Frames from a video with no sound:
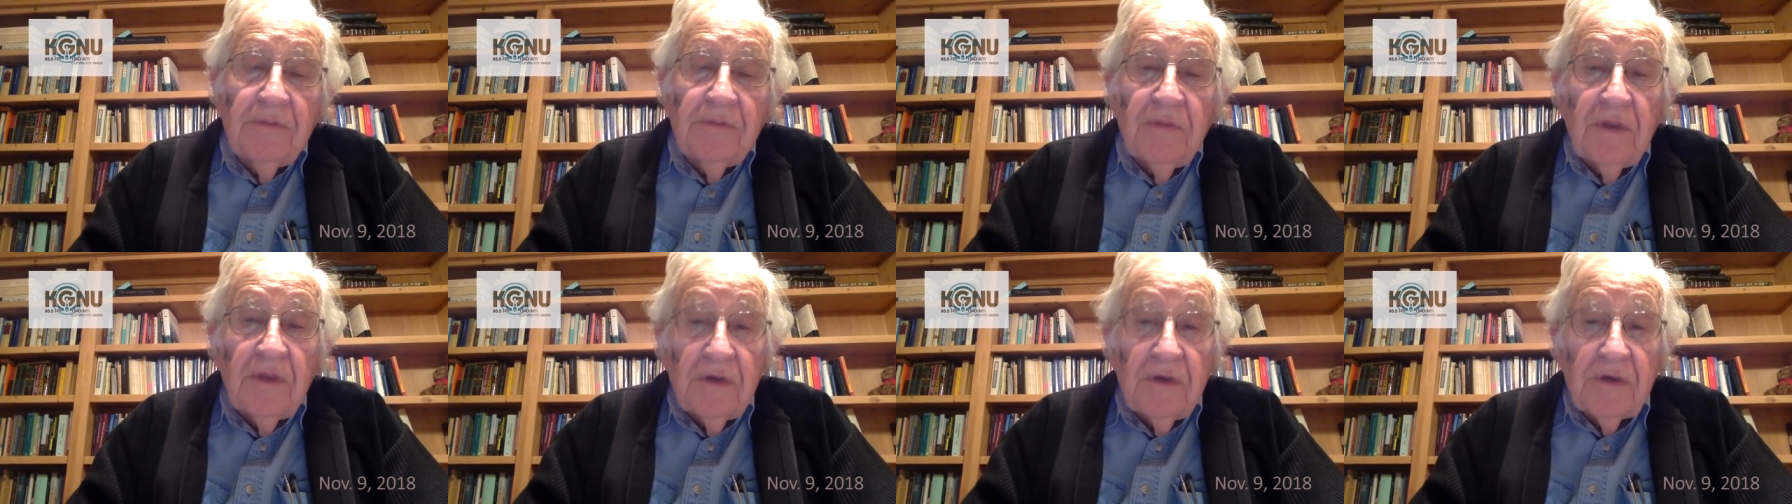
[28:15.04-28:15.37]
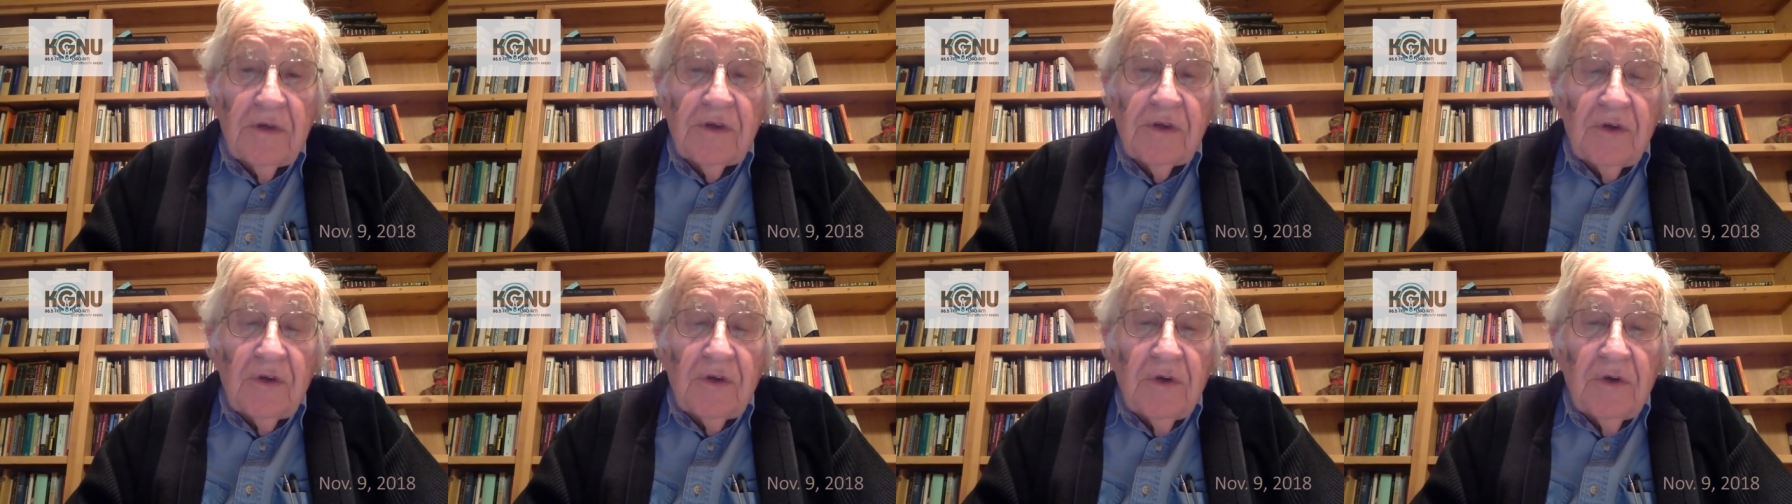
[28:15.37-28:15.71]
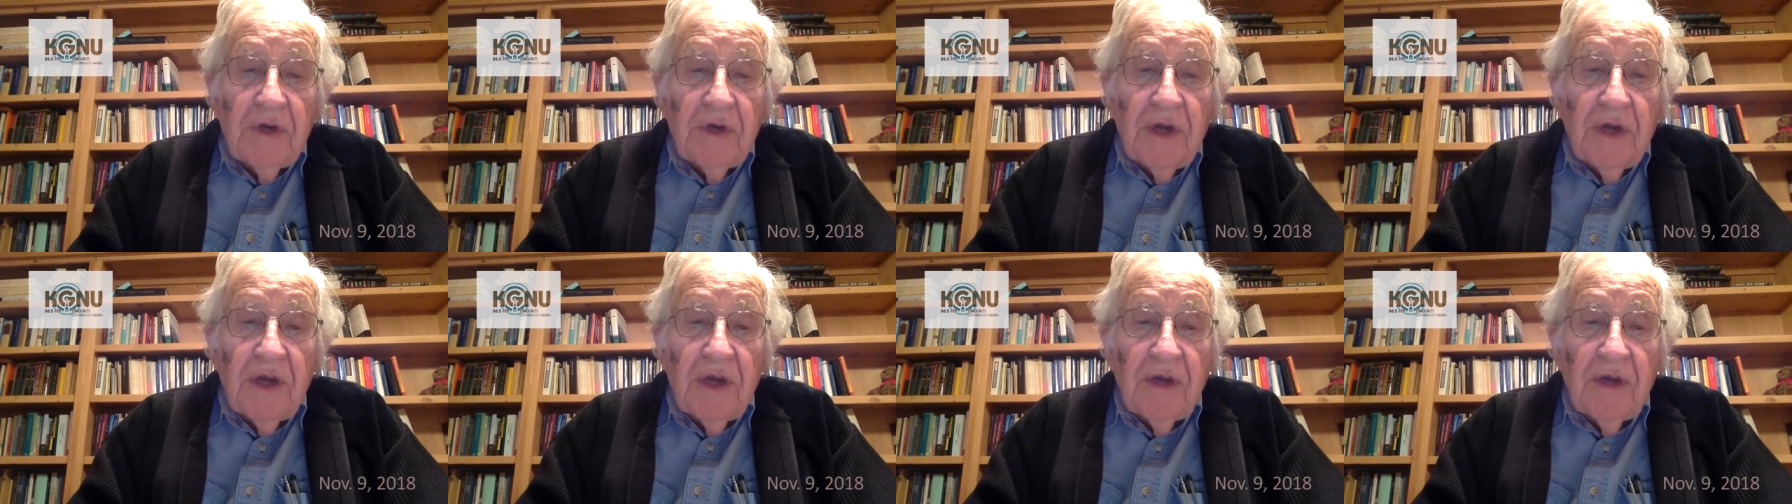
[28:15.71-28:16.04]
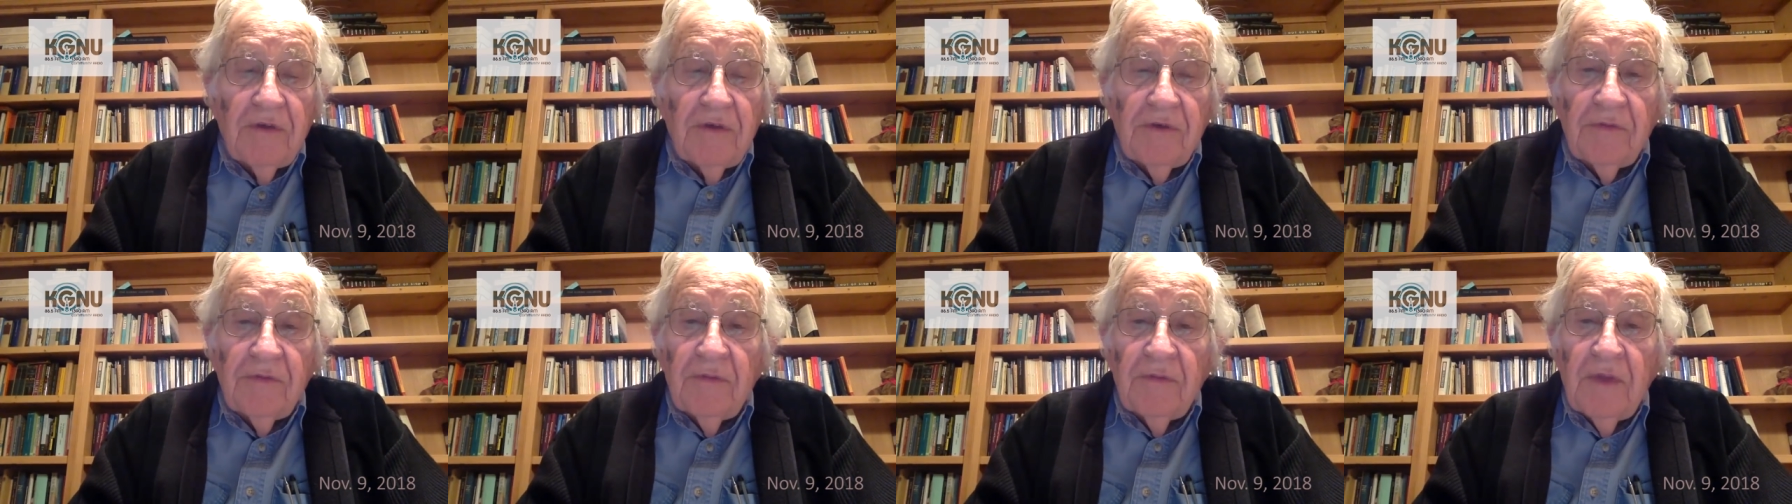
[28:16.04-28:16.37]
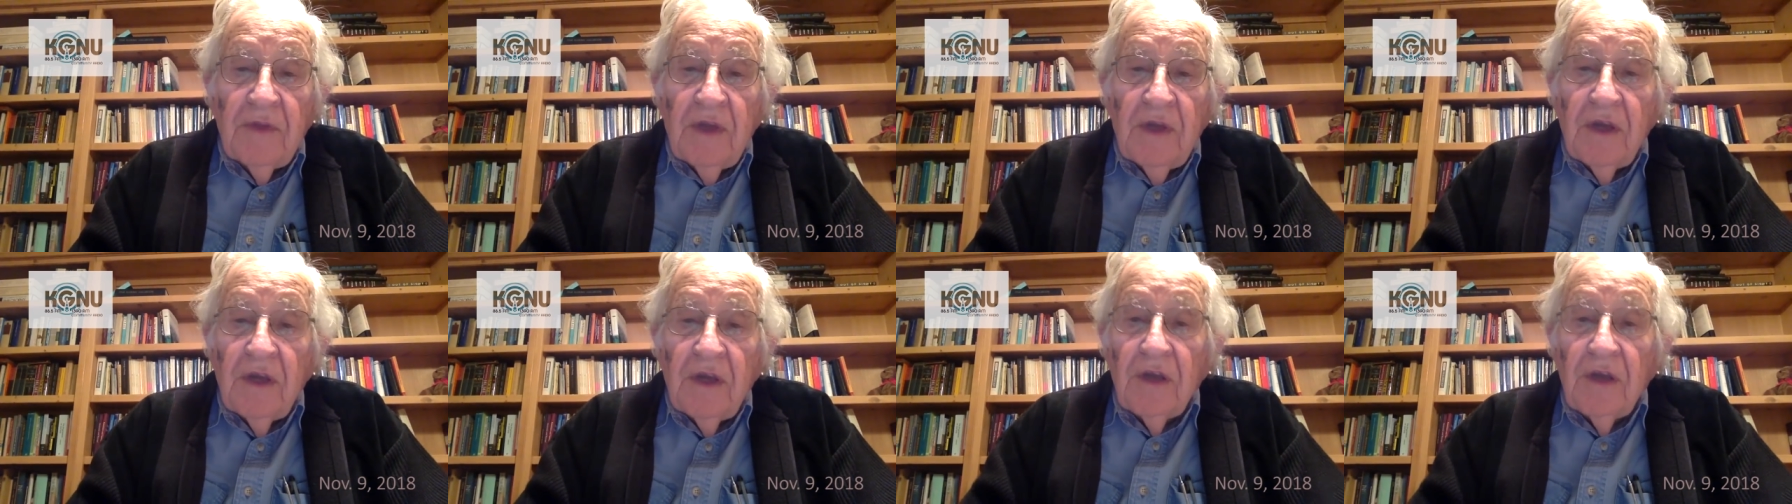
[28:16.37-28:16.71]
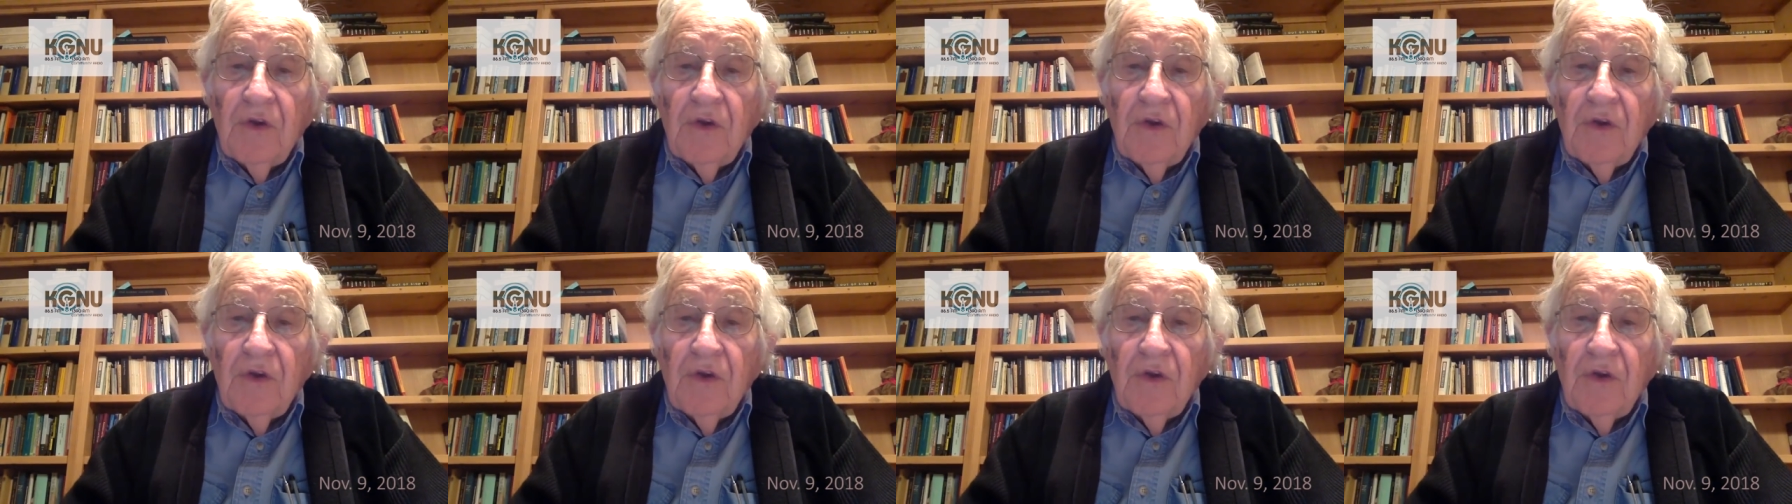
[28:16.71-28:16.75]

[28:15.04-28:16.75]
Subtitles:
It's going to have